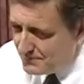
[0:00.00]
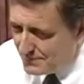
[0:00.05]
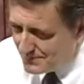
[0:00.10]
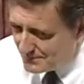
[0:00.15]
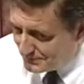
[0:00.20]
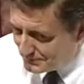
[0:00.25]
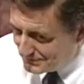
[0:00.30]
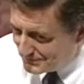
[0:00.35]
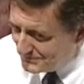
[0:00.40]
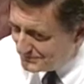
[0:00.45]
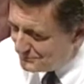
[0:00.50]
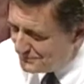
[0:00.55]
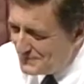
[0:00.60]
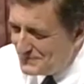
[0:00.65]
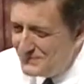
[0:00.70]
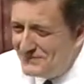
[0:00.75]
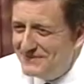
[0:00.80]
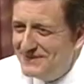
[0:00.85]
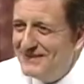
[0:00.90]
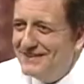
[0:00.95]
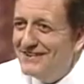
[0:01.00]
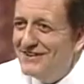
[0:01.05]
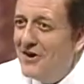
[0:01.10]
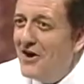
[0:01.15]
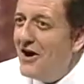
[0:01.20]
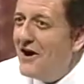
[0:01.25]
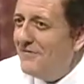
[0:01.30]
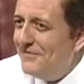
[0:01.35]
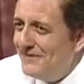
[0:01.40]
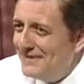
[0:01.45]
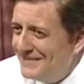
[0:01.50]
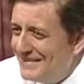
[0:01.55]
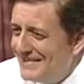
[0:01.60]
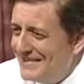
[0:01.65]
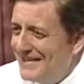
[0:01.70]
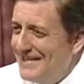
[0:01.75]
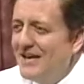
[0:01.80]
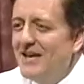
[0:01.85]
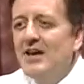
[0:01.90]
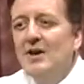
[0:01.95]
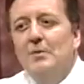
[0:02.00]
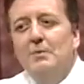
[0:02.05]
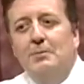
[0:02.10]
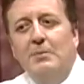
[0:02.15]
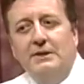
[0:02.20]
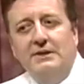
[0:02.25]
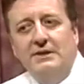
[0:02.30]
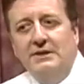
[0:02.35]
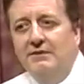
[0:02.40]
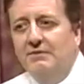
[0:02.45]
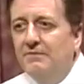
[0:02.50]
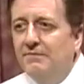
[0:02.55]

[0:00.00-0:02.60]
by police people very often, but they're